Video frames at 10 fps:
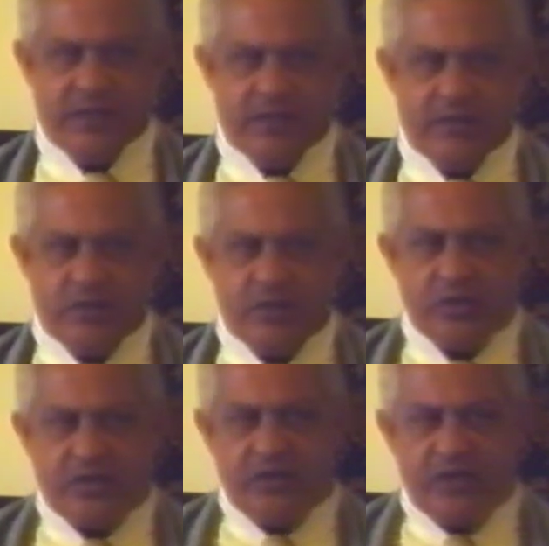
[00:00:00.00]
because of
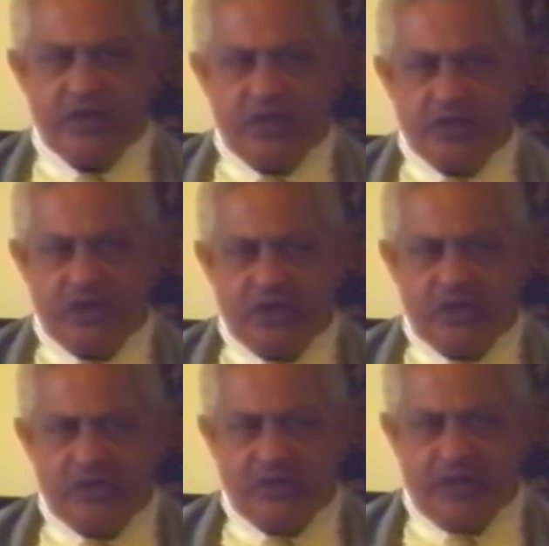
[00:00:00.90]
the conditioning of the
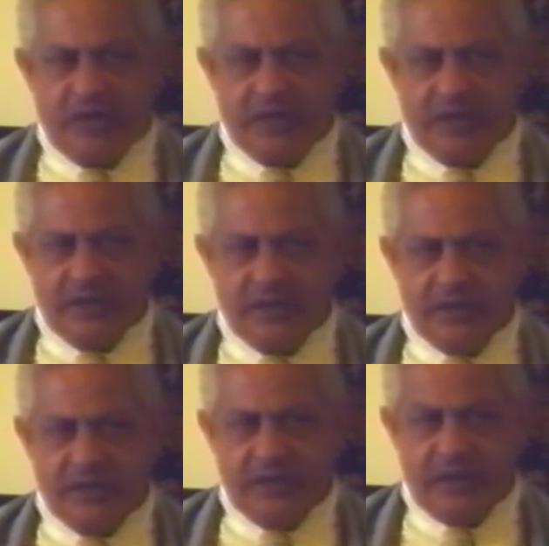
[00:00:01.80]
mind
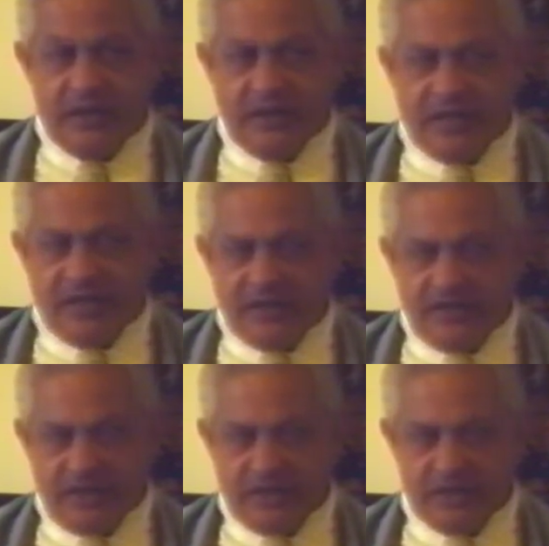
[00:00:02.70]
in that
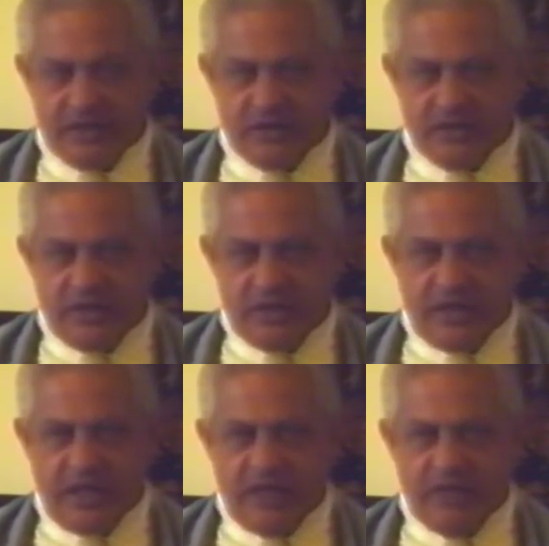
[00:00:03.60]
direction,
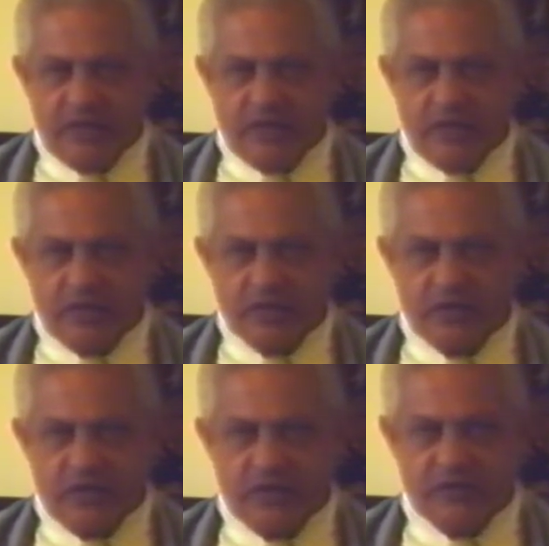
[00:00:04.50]
and because
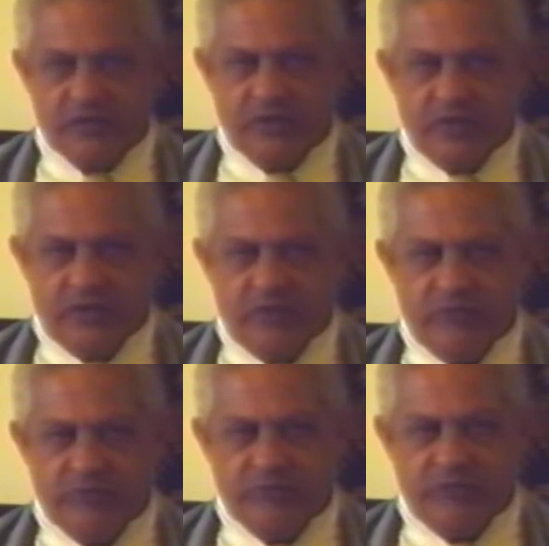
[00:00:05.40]
of
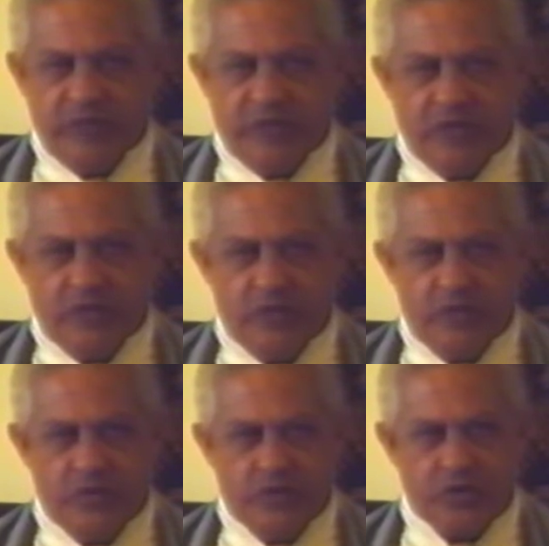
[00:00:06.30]
bringing all
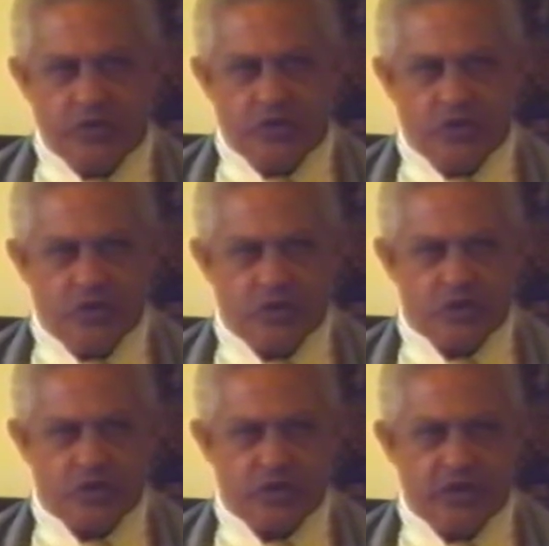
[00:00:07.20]
those thoughts
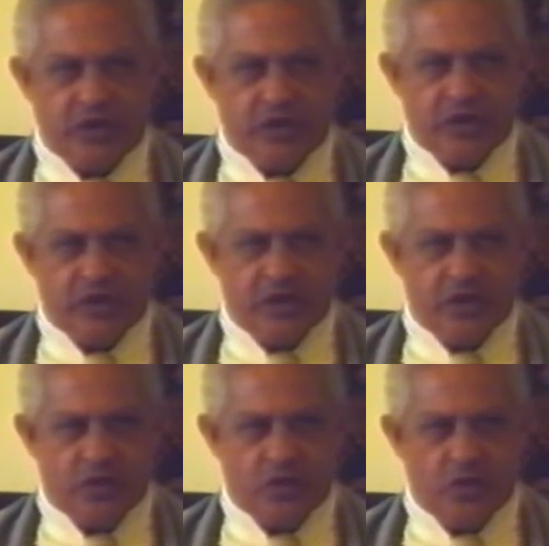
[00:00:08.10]
together into
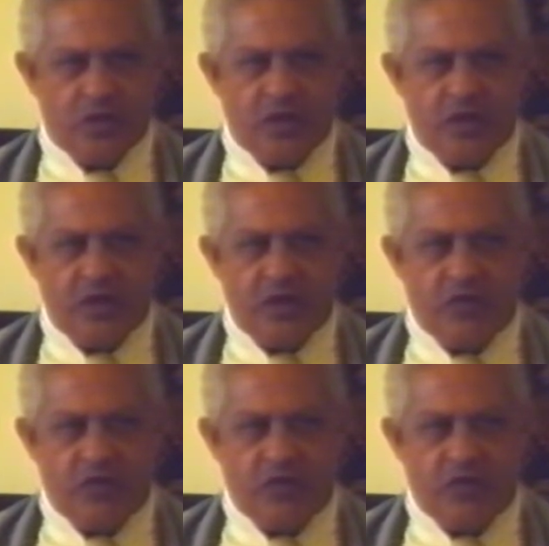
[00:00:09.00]
one